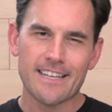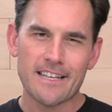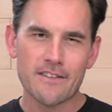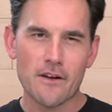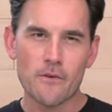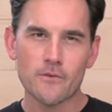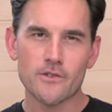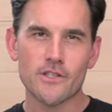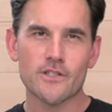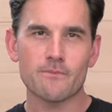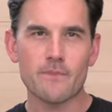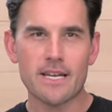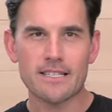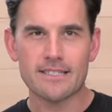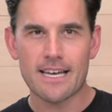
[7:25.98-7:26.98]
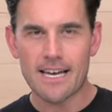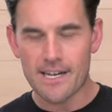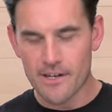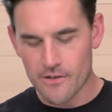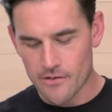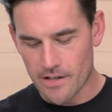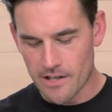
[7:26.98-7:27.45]
They don't just make
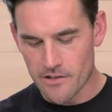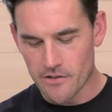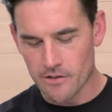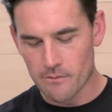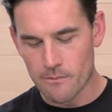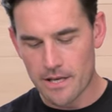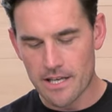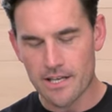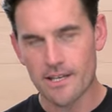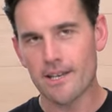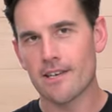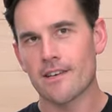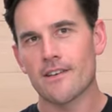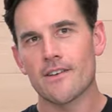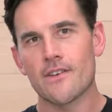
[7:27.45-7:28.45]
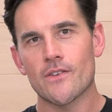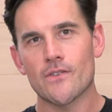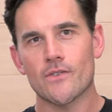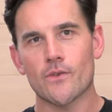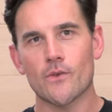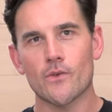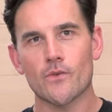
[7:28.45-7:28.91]
tires. They actually make
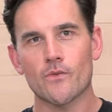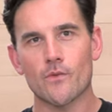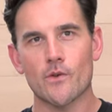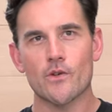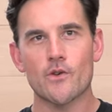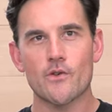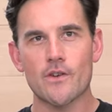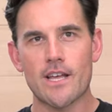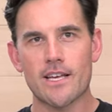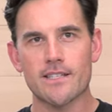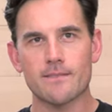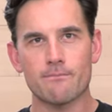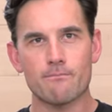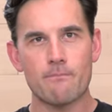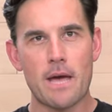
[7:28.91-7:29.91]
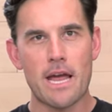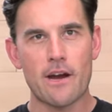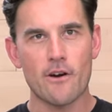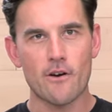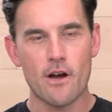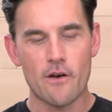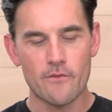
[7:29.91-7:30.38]
soles for your next
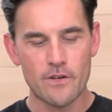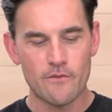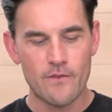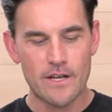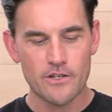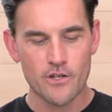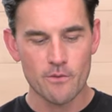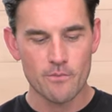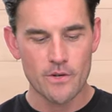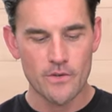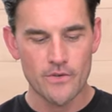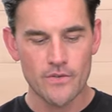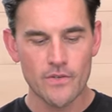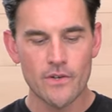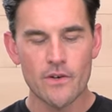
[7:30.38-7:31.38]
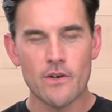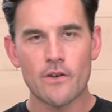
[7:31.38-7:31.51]
pair of adventure boots.